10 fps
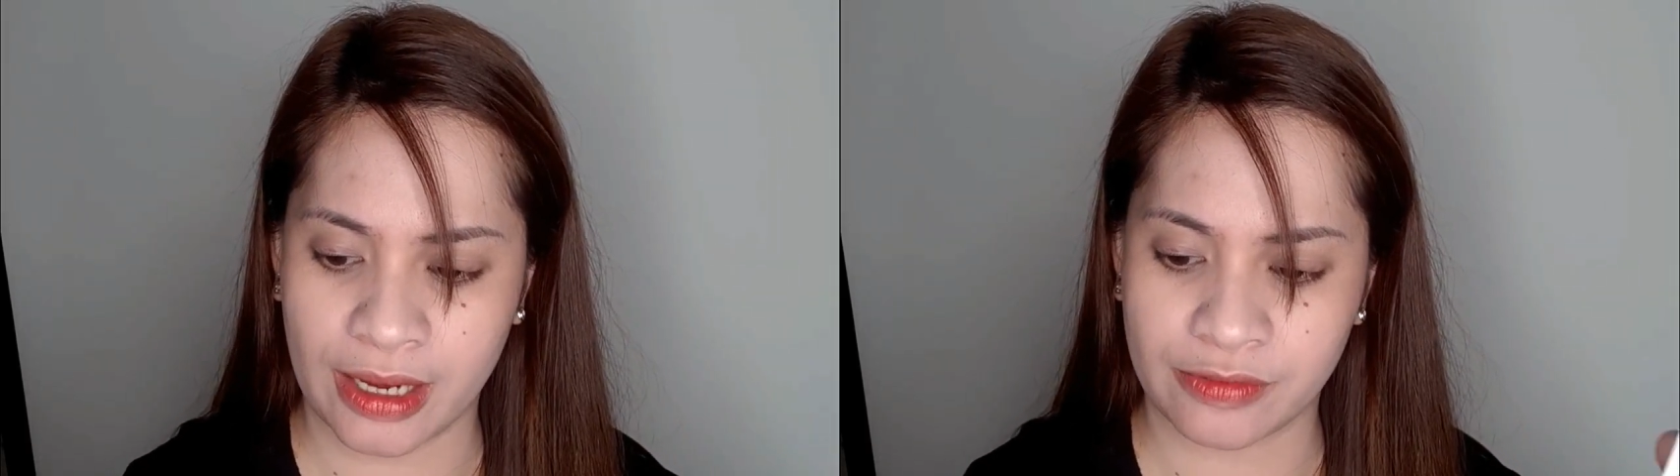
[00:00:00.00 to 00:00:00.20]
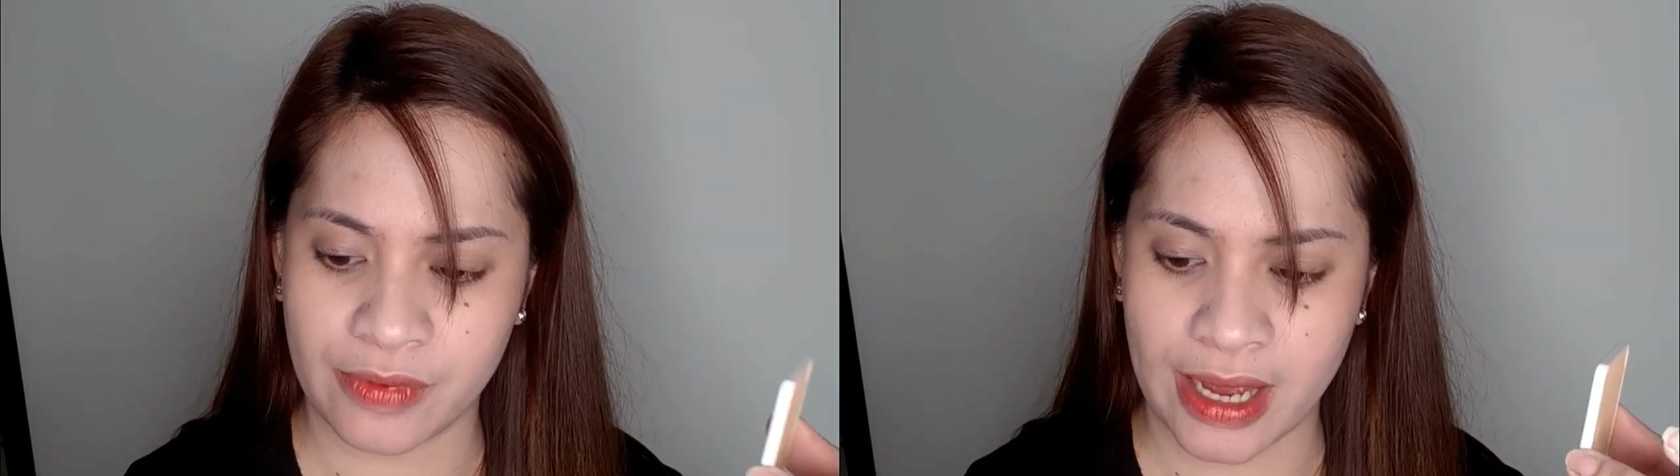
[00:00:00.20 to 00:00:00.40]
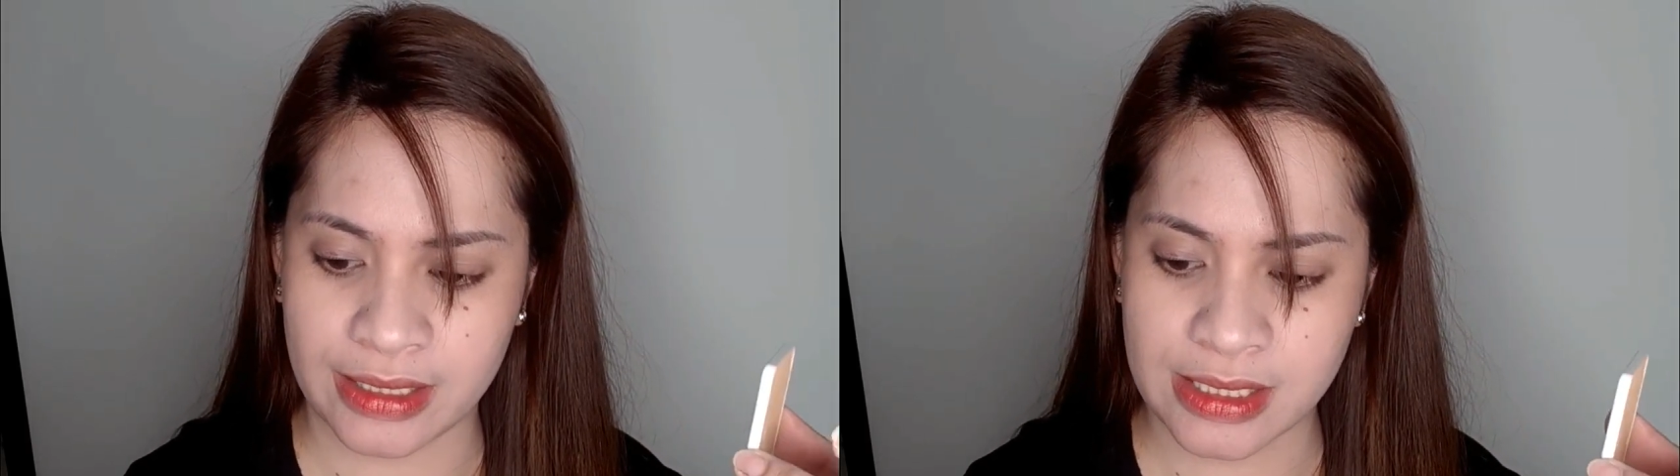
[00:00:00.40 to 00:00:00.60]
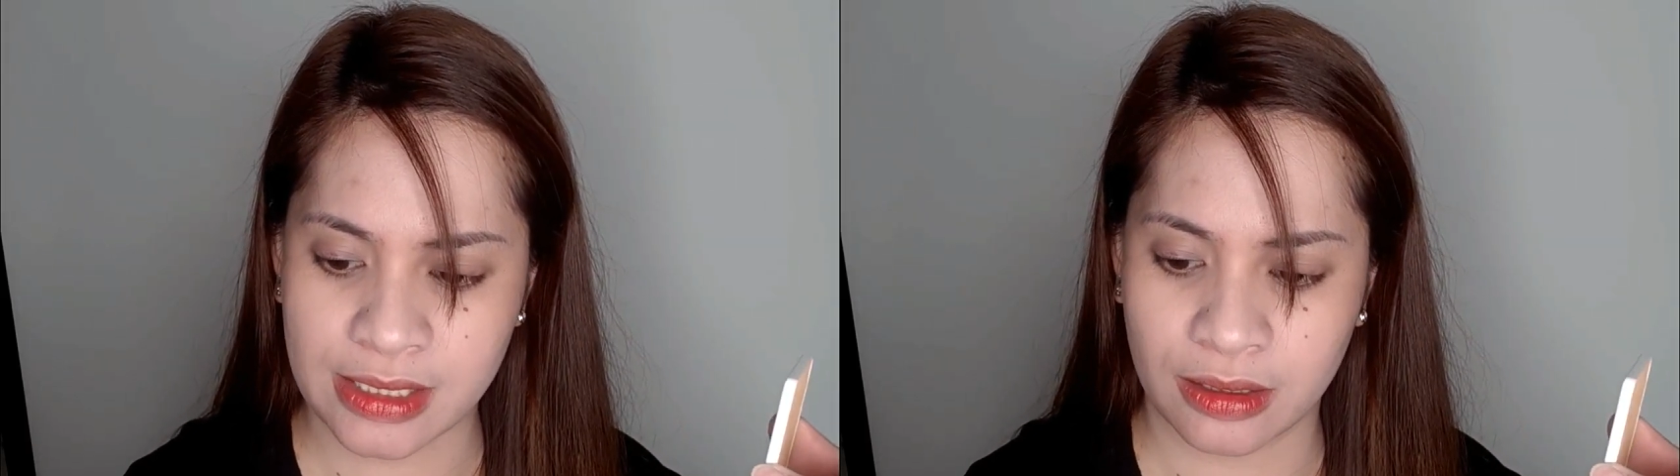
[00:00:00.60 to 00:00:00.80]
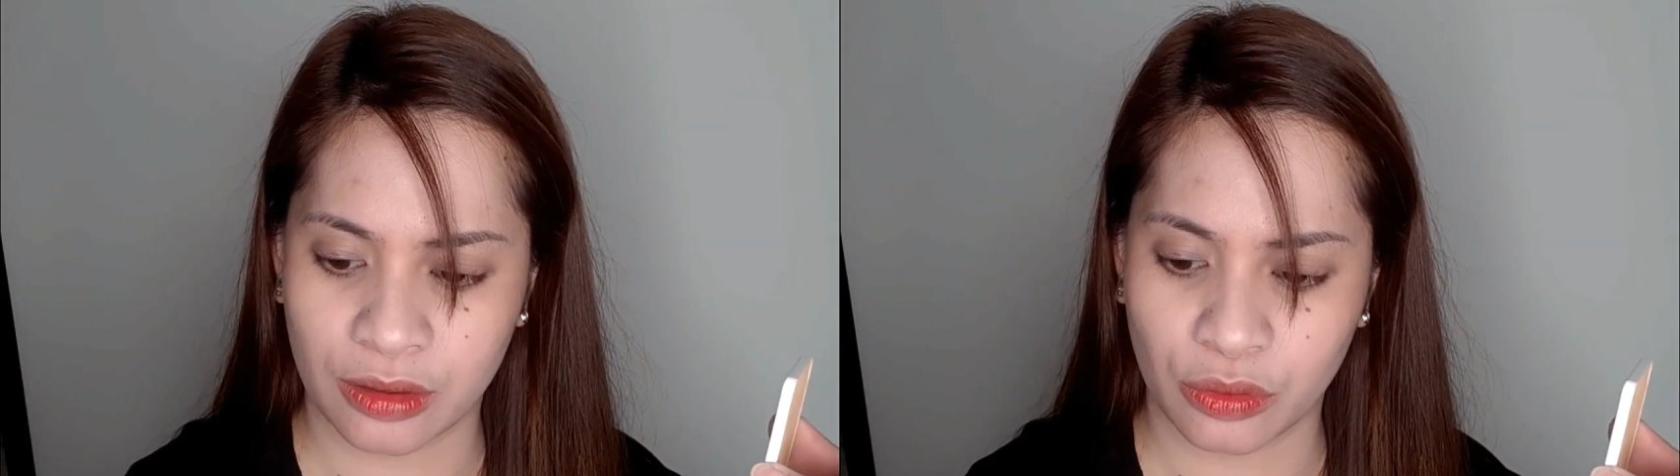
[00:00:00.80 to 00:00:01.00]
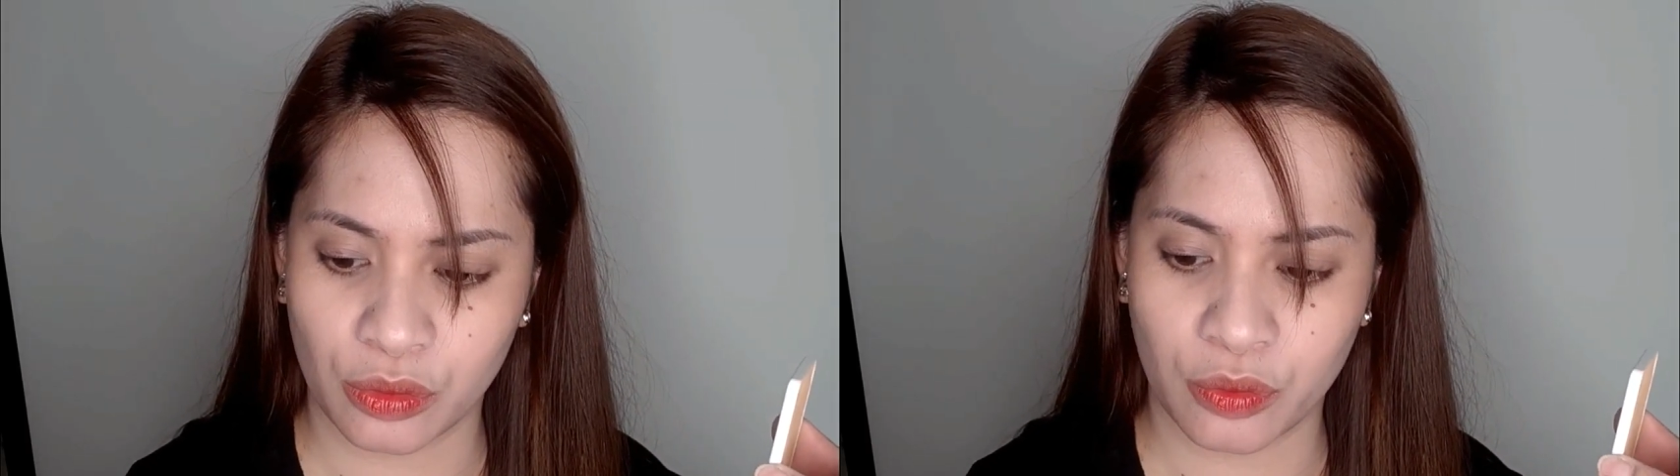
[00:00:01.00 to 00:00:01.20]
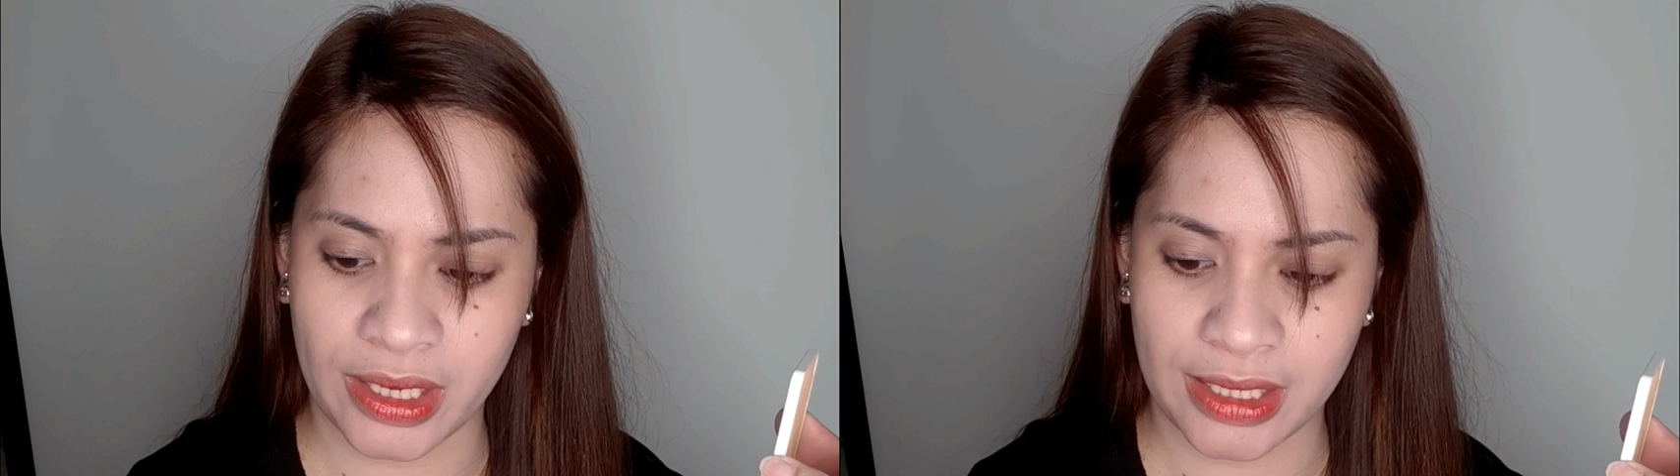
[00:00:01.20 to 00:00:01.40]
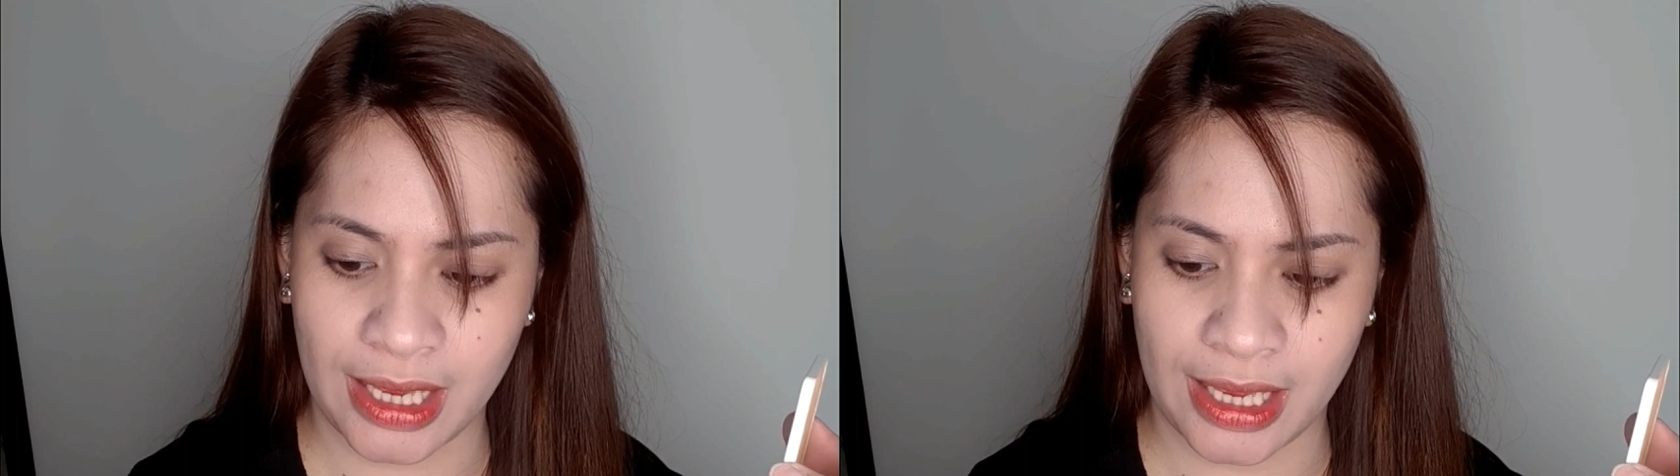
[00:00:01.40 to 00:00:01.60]
Advanced
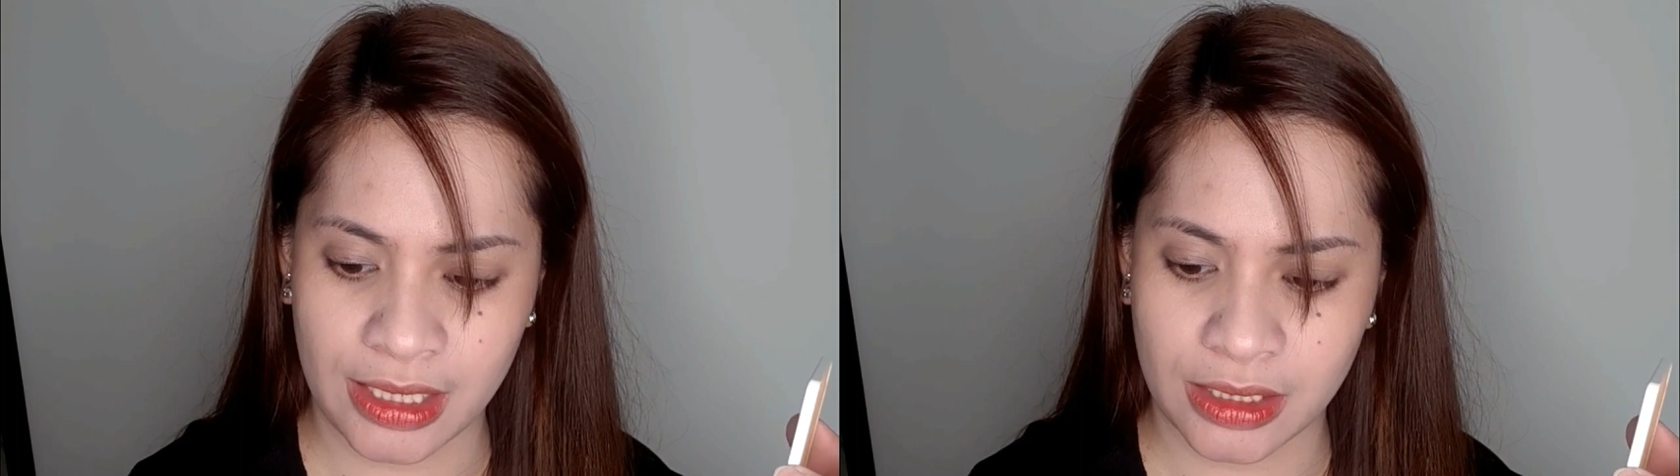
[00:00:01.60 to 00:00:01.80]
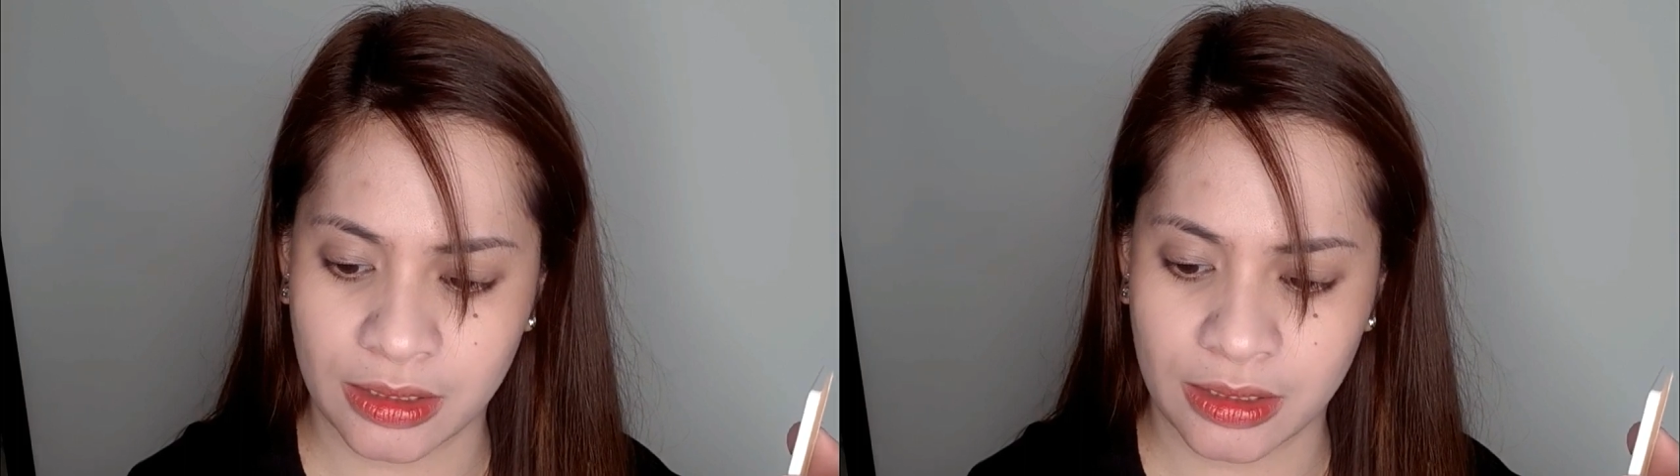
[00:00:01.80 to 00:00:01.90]
Two-Way Cake.